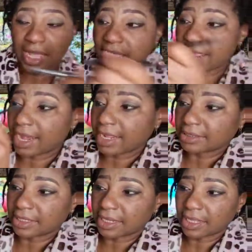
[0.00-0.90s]
the
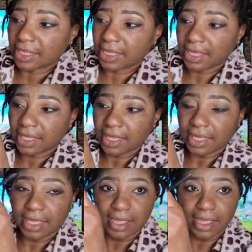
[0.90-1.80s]
highlighter
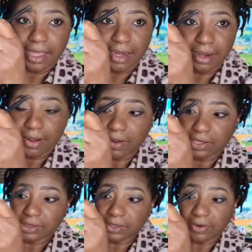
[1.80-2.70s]
in the
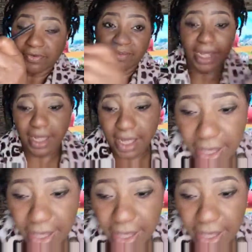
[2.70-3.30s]
contour of my